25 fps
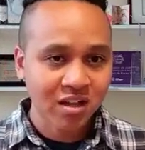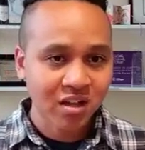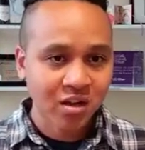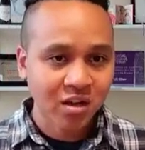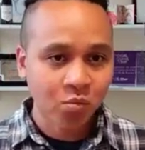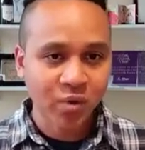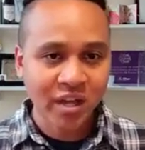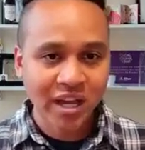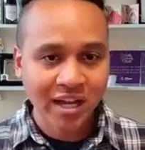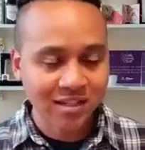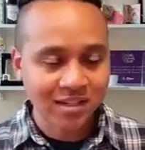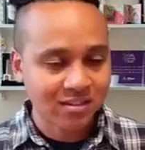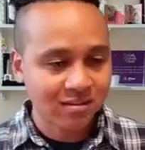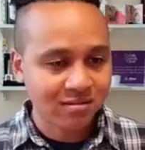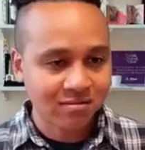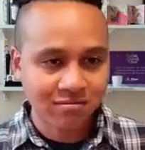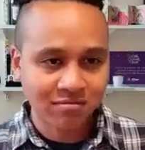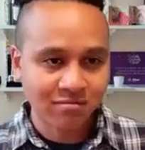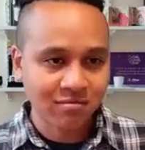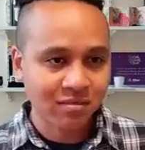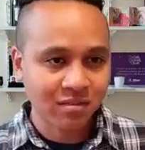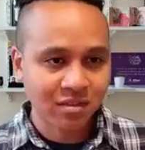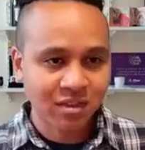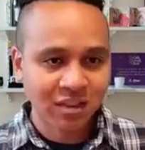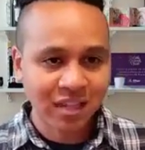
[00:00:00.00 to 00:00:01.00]
We had
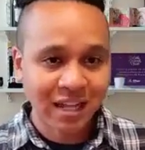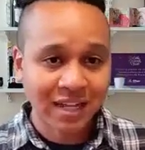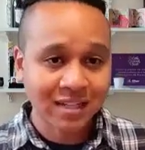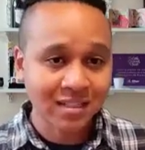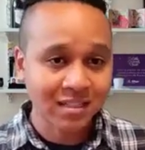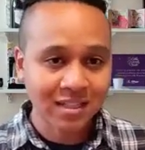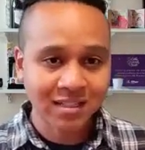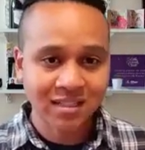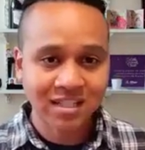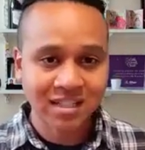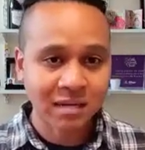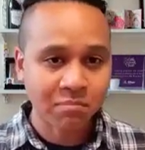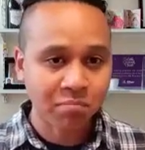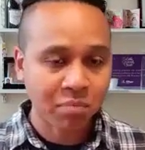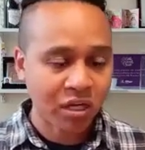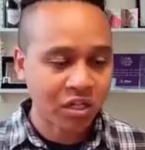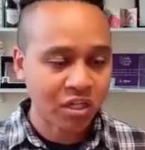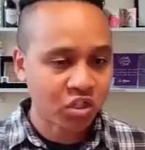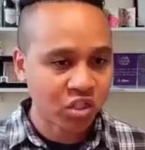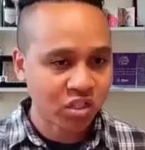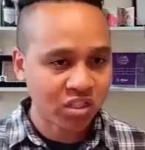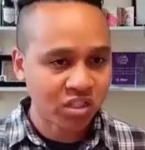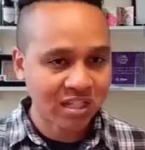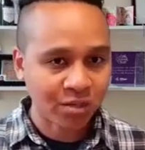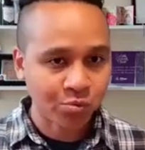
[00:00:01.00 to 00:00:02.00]
less than 10
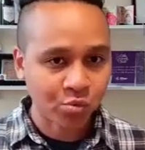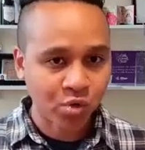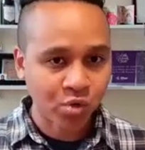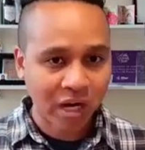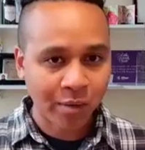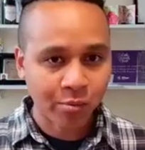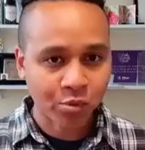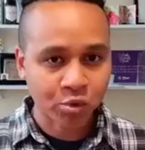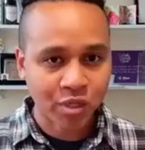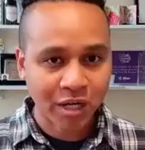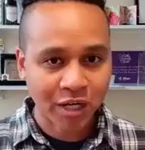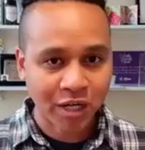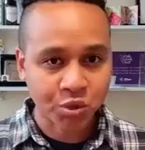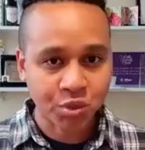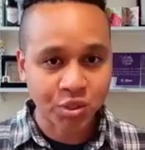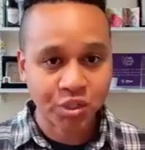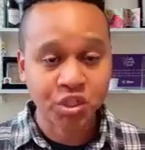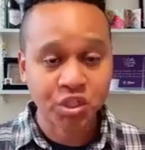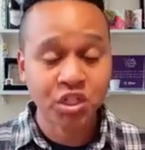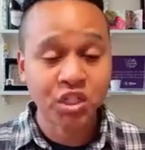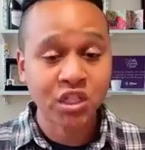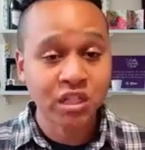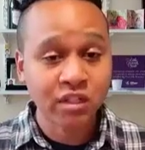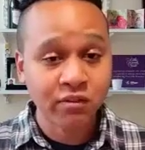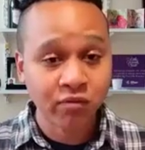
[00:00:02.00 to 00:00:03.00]
patients that were able to actually
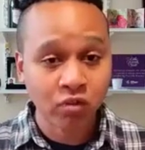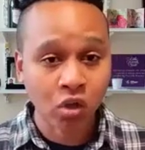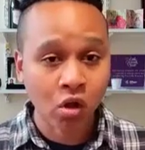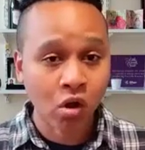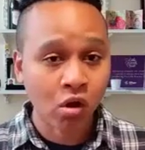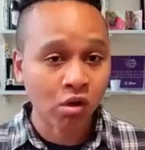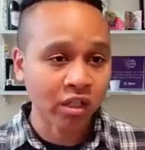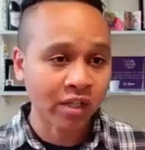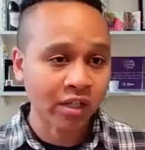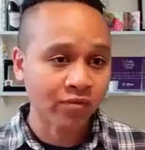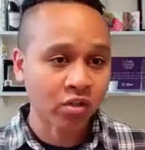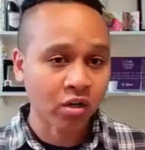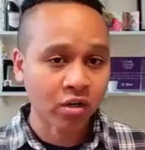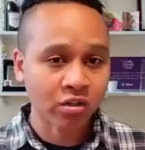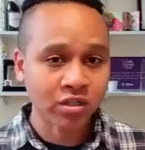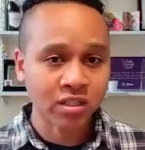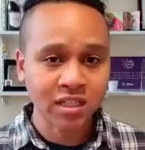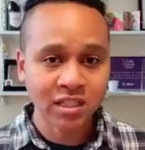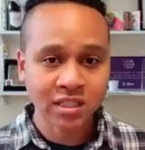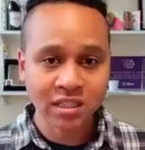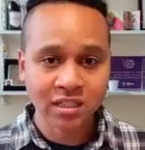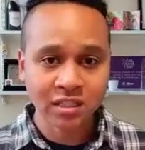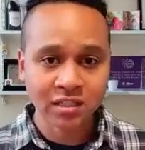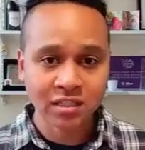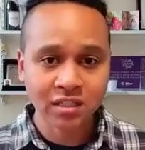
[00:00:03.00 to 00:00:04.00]
achieve long-lived CAR-T
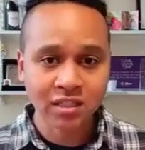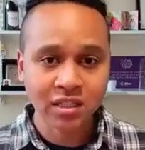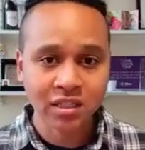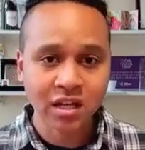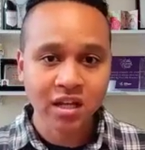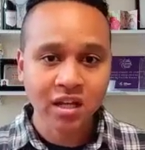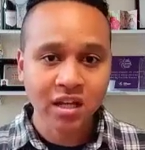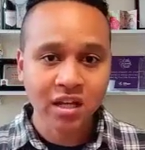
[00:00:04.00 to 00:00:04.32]
cells.